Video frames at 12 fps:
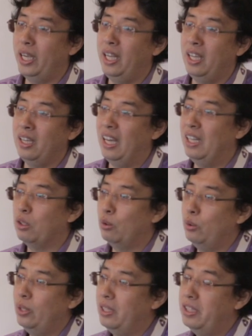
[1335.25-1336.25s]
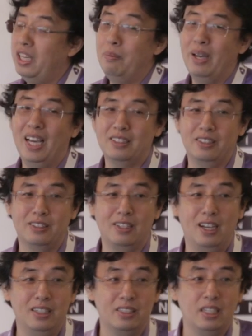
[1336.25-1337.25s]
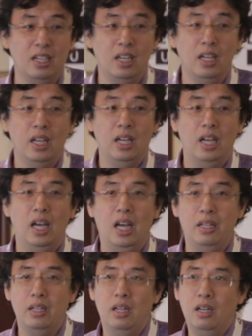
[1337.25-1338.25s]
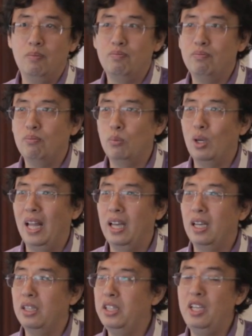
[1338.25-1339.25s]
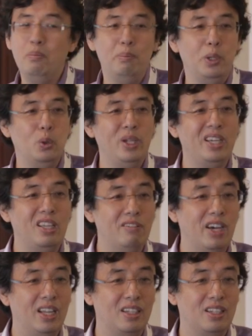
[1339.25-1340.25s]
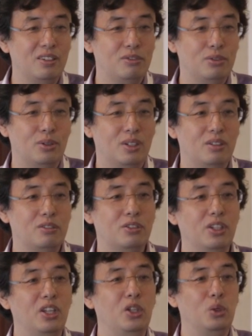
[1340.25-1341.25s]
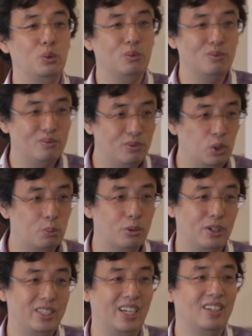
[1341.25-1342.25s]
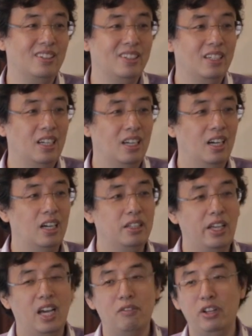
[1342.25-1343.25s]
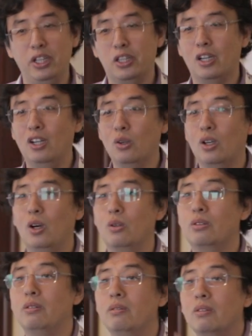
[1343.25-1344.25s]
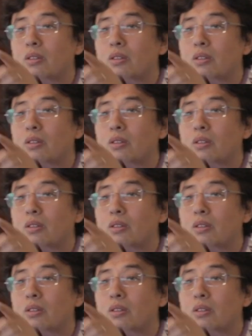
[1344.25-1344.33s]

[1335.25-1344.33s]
training and good team exercise, and more like a team building event for the new project. They have internal coach.